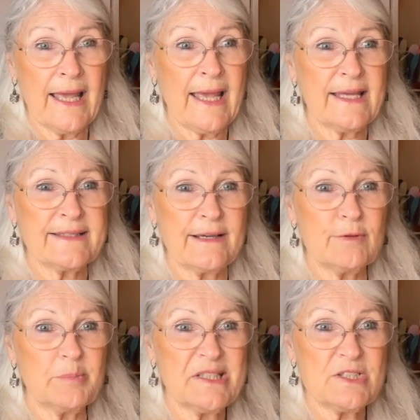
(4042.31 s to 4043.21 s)
and I
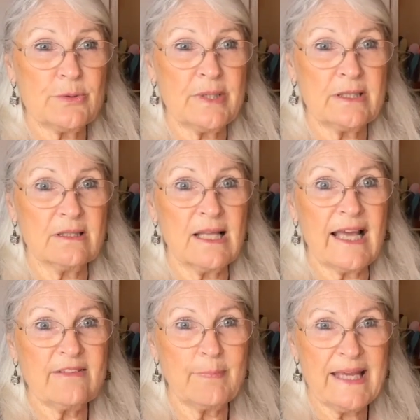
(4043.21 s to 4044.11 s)
will be doing a
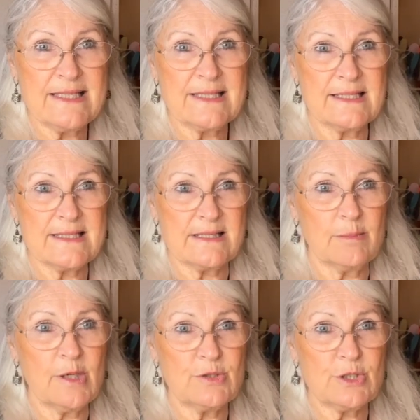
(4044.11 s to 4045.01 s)
live painting
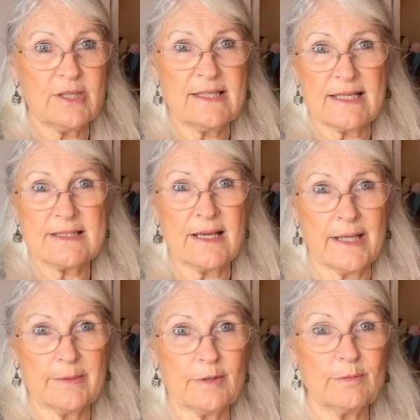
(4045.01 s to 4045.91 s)
demo during that
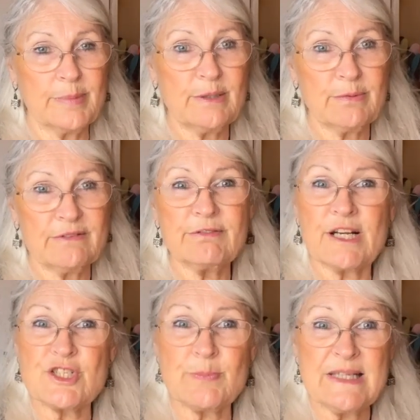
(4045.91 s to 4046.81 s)
time. There will be
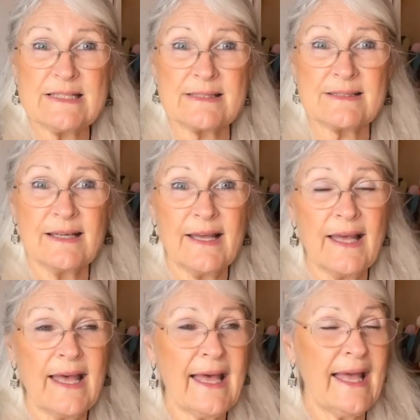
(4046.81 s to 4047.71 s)
refreshments
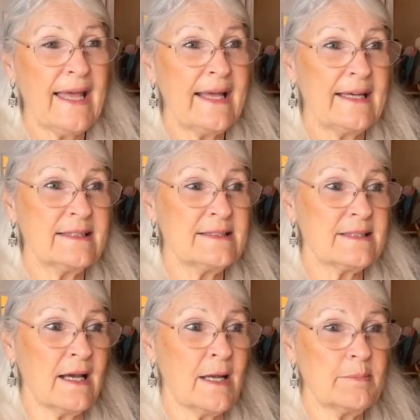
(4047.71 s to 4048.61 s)

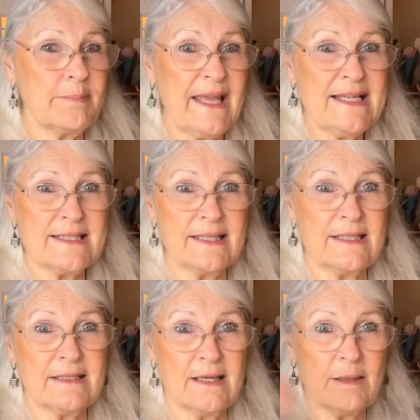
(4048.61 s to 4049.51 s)
and I'm
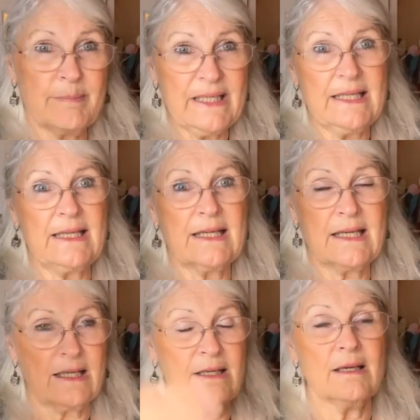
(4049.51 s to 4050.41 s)
painting a
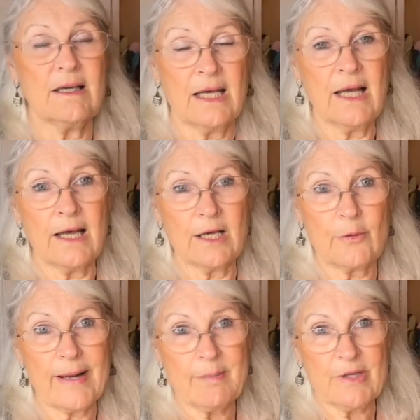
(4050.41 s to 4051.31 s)
big uh,
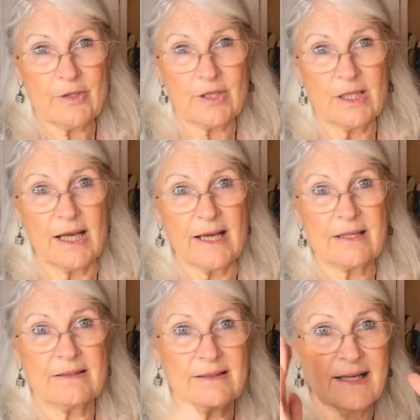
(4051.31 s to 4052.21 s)
grandmother
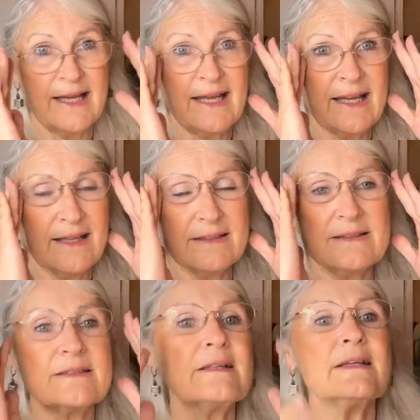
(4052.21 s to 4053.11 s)
clock
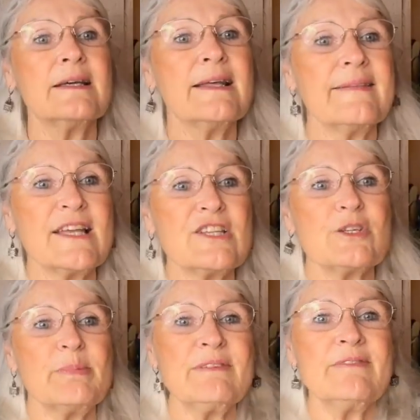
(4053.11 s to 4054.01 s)
and that
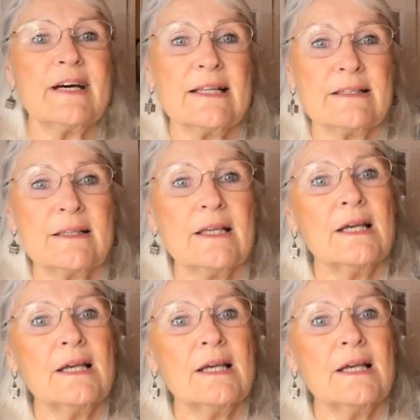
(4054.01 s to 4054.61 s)
should be fun.